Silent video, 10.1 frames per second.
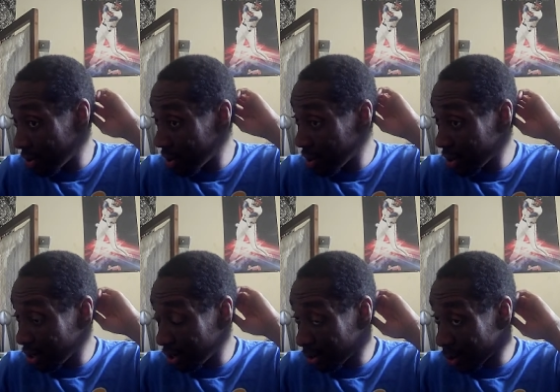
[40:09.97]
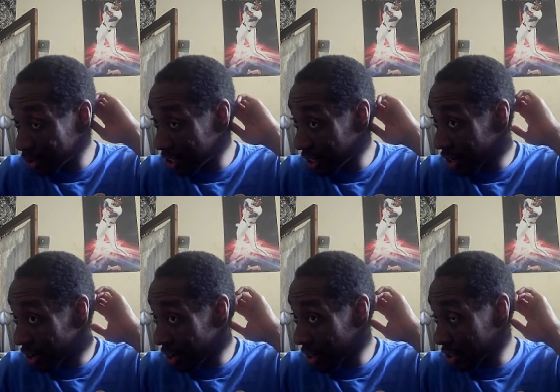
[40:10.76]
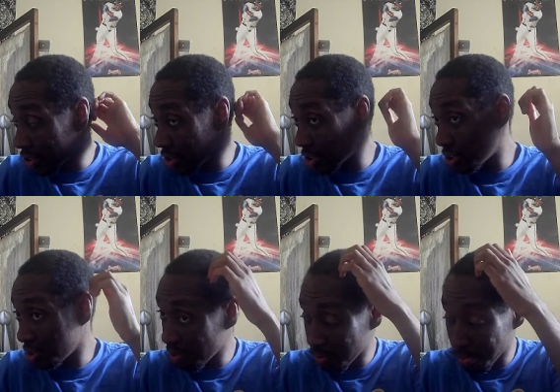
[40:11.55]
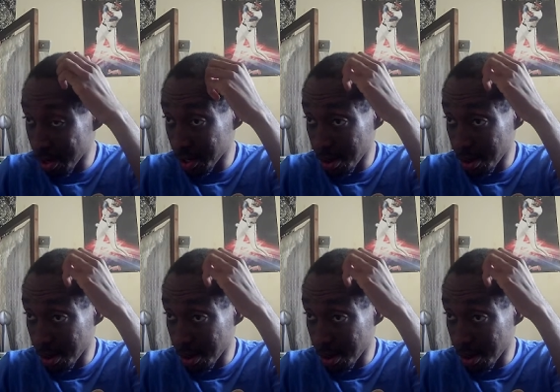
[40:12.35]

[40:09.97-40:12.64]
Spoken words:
Oh, well, Ten Hag is just mucking